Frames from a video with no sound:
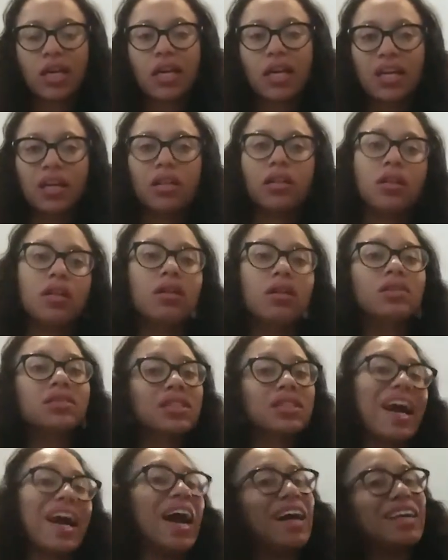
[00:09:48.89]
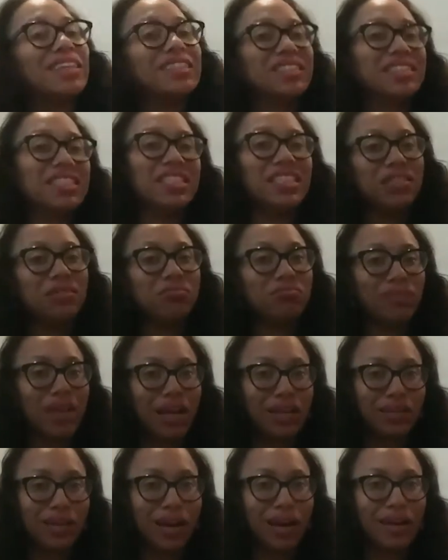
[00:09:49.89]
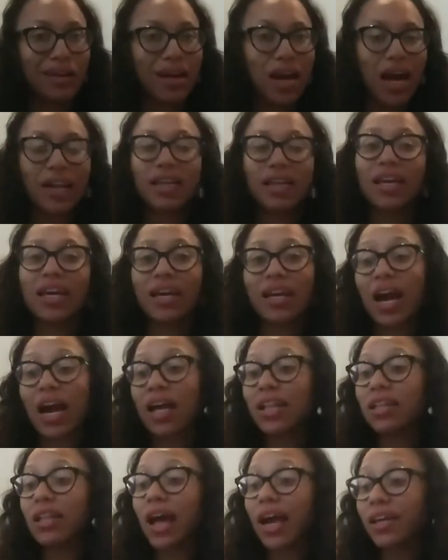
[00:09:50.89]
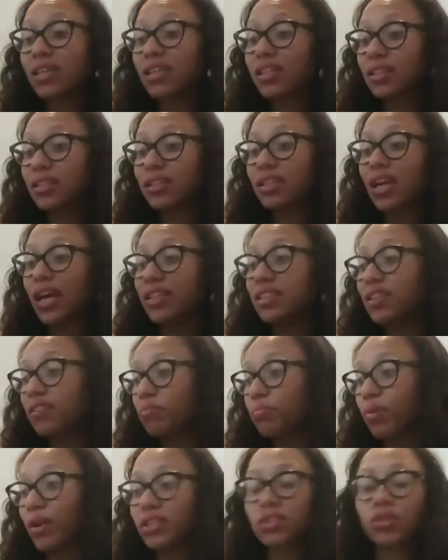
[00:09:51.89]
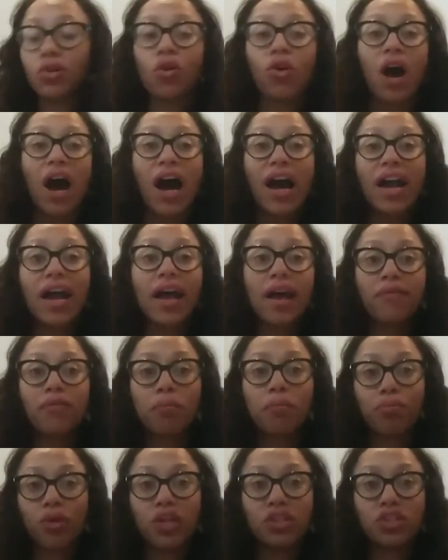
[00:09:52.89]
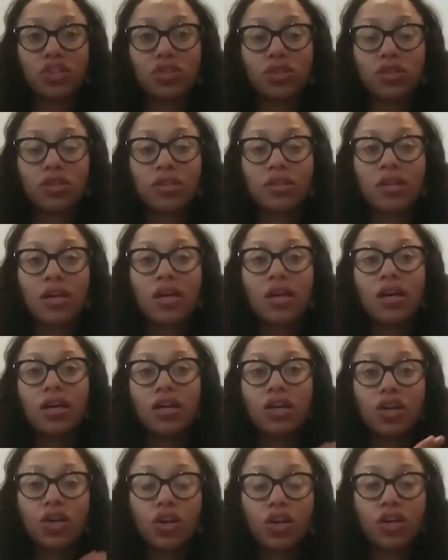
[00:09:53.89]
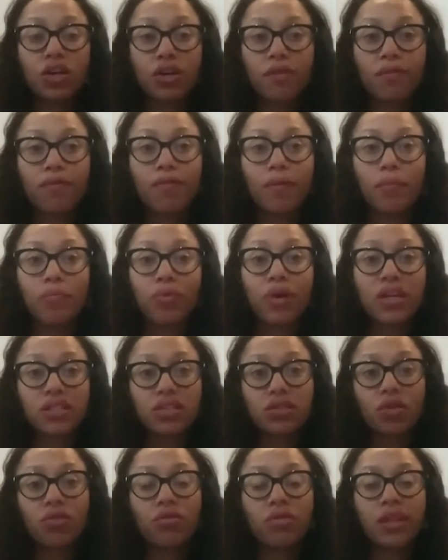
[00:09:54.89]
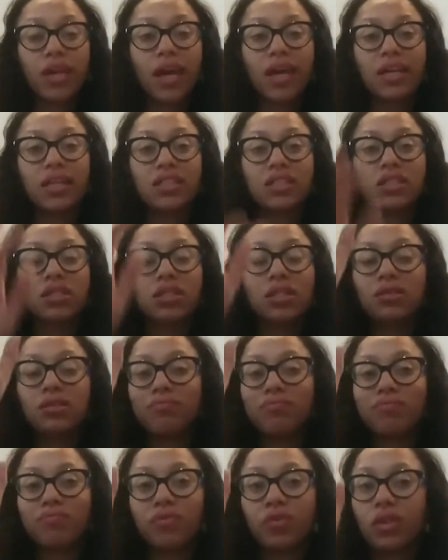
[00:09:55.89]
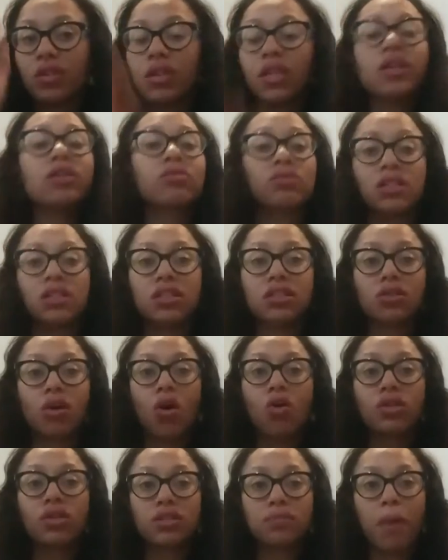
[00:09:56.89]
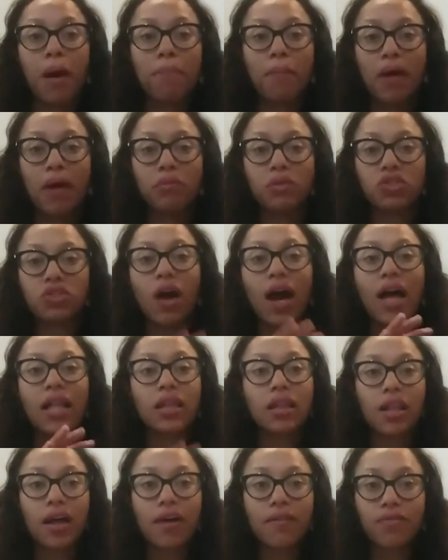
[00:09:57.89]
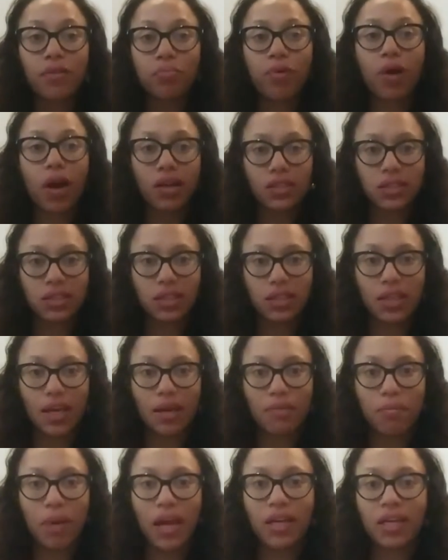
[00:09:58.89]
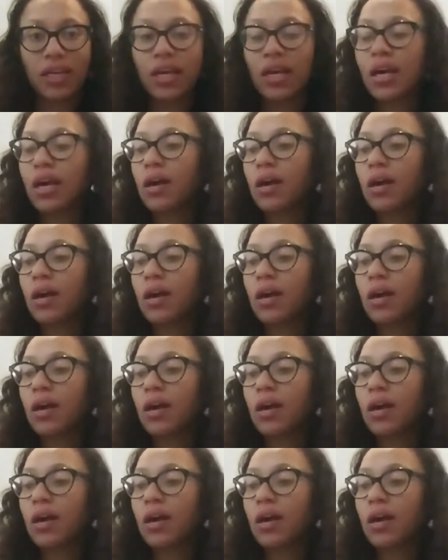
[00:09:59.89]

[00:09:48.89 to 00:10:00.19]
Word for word: It looks kind of cheap now that I got it. And I like the idea of Presto. I have a pressure cooker from Presto that is literally as old as my mama. So I love the products that they make.